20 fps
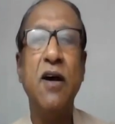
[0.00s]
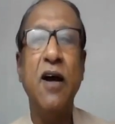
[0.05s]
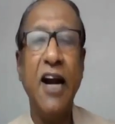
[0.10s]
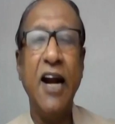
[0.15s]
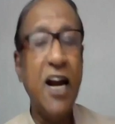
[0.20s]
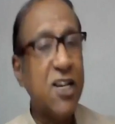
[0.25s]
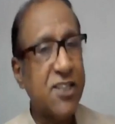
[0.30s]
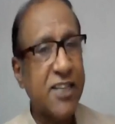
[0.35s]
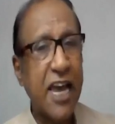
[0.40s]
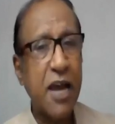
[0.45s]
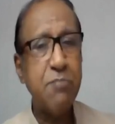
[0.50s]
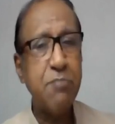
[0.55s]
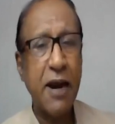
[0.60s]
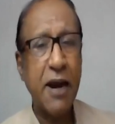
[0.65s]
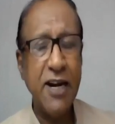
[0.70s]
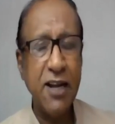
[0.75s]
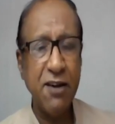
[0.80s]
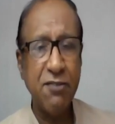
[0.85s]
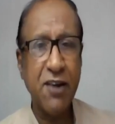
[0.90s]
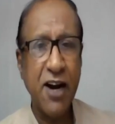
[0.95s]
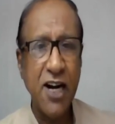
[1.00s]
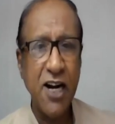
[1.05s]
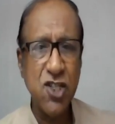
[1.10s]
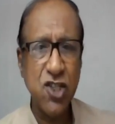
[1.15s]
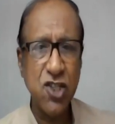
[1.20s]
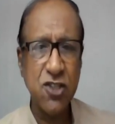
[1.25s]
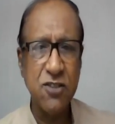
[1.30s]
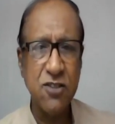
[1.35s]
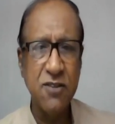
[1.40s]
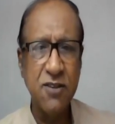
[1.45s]
It is there, my dear
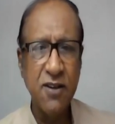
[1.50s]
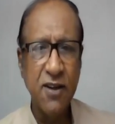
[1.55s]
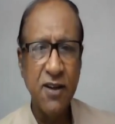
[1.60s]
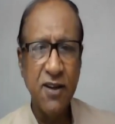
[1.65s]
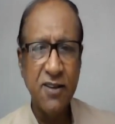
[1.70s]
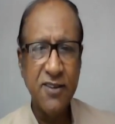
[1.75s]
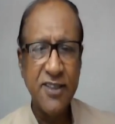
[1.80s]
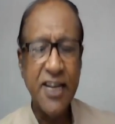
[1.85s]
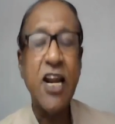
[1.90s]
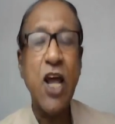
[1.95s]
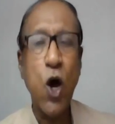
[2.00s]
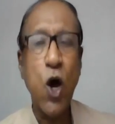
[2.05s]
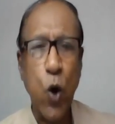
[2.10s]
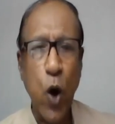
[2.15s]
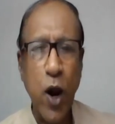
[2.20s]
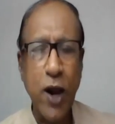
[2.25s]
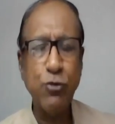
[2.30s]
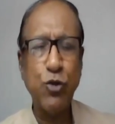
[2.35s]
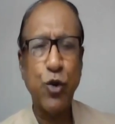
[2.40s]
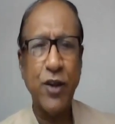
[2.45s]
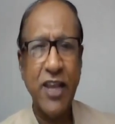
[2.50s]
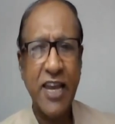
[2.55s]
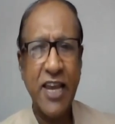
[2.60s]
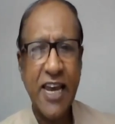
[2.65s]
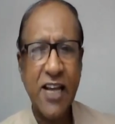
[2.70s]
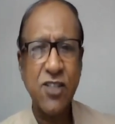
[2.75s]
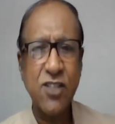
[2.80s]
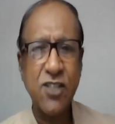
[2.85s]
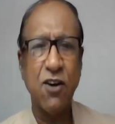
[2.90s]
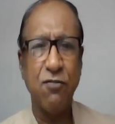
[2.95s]
friends, that you are going through the
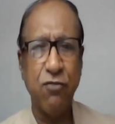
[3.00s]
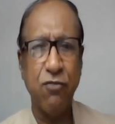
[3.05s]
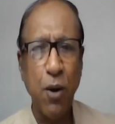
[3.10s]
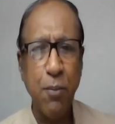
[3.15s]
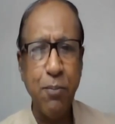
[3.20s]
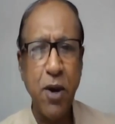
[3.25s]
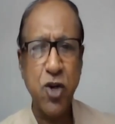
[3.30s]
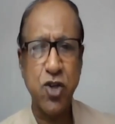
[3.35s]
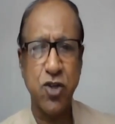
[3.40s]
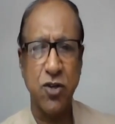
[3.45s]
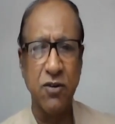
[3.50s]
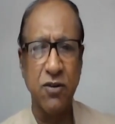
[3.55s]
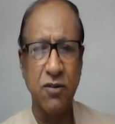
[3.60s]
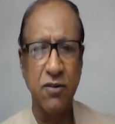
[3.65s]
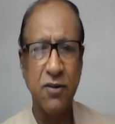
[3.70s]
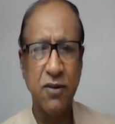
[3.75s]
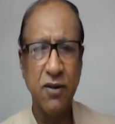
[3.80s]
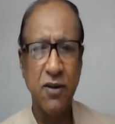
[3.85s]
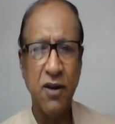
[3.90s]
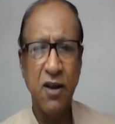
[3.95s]
years of formation,